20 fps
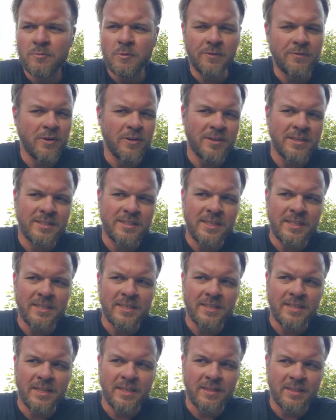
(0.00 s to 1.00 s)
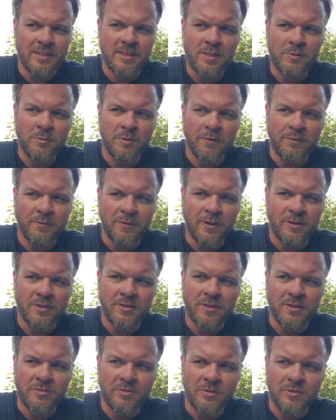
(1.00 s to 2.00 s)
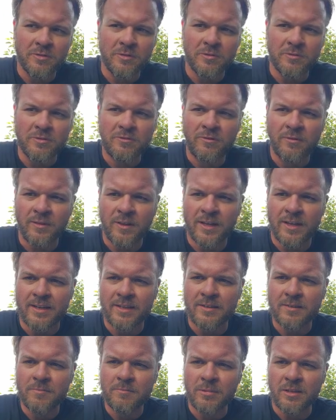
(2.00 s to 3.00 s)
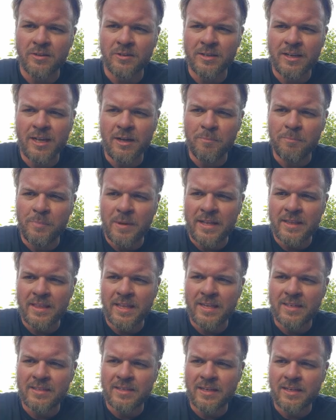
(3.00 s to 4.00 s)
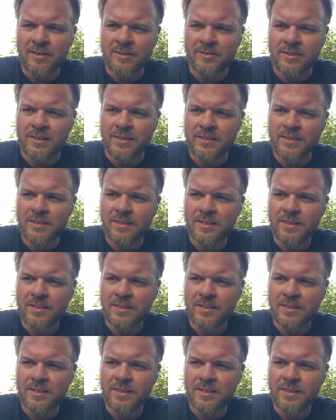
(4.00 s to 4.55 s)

We've already seen this hit. This is where the fire extinguisher goes flying. But look how bent that tire is.